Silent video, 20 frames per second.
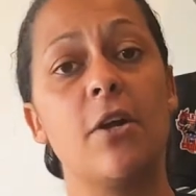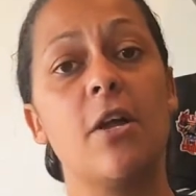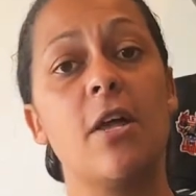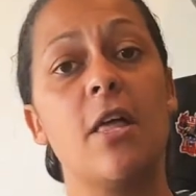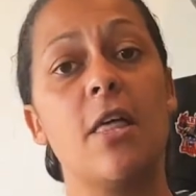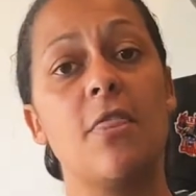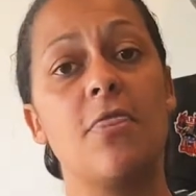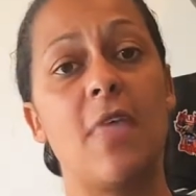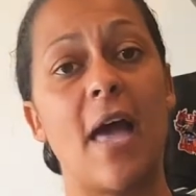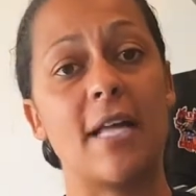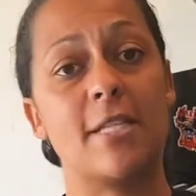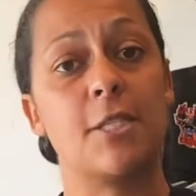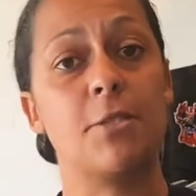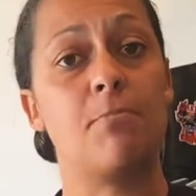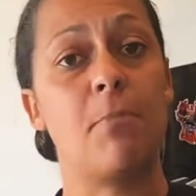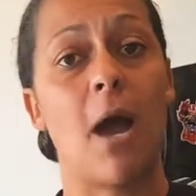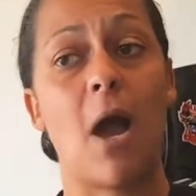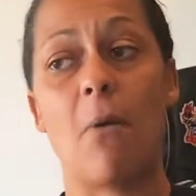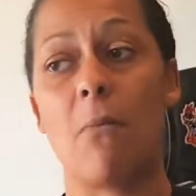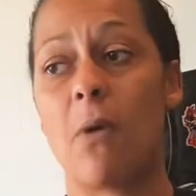that
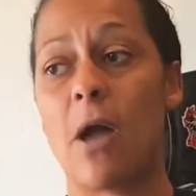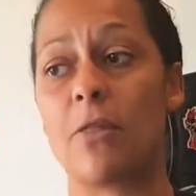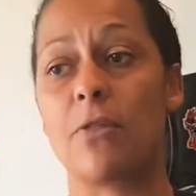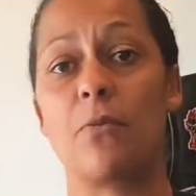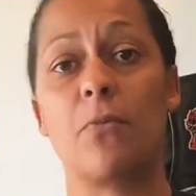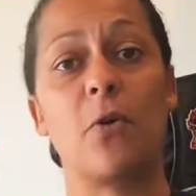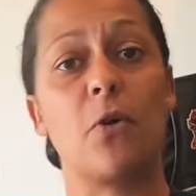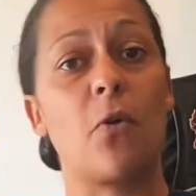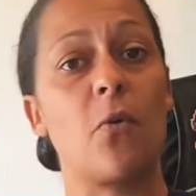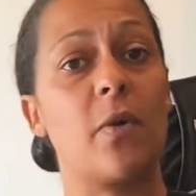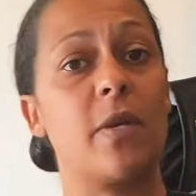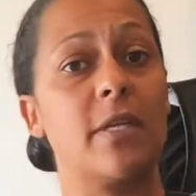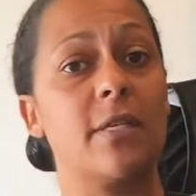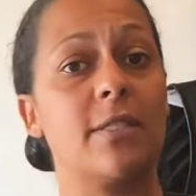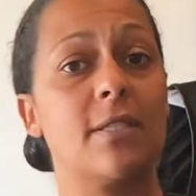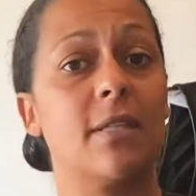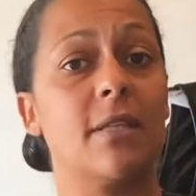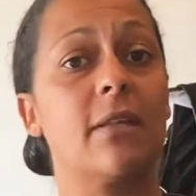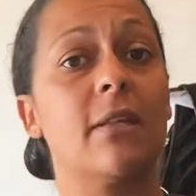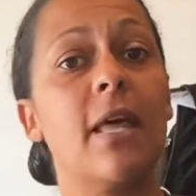spot, whether we're going into the
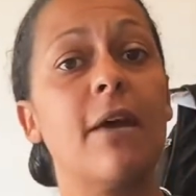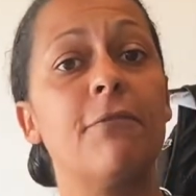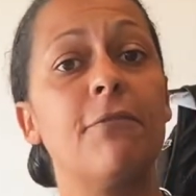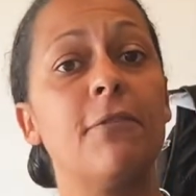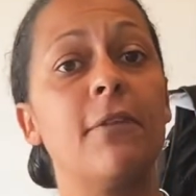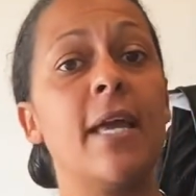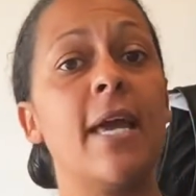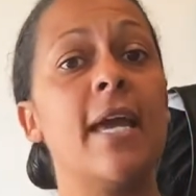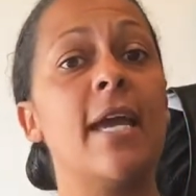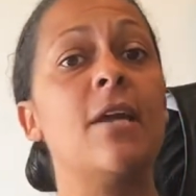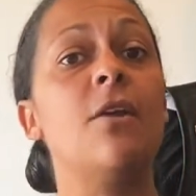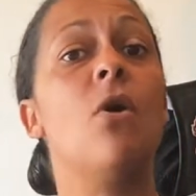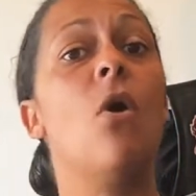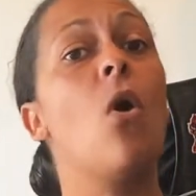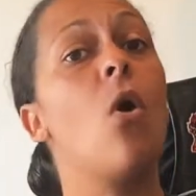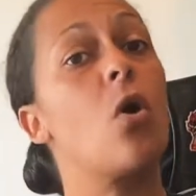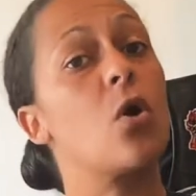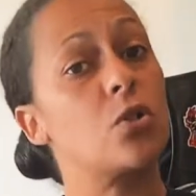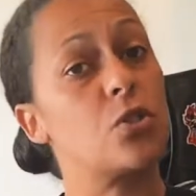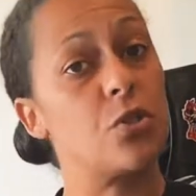left lane or
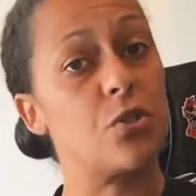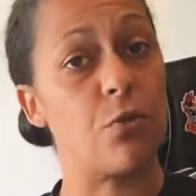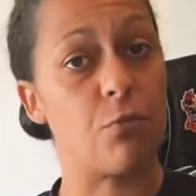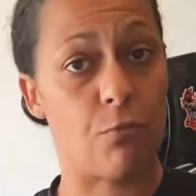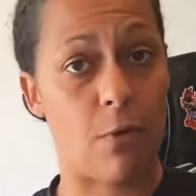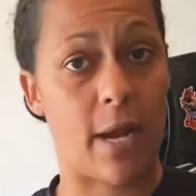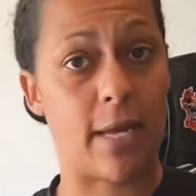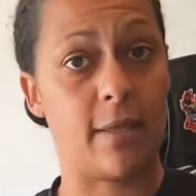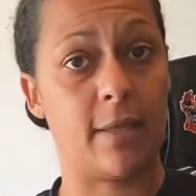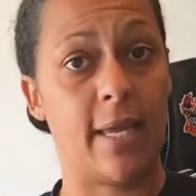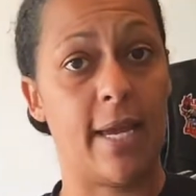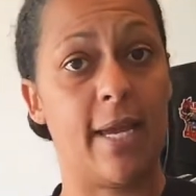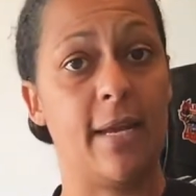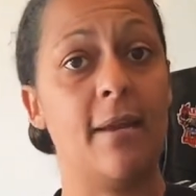to the right lane.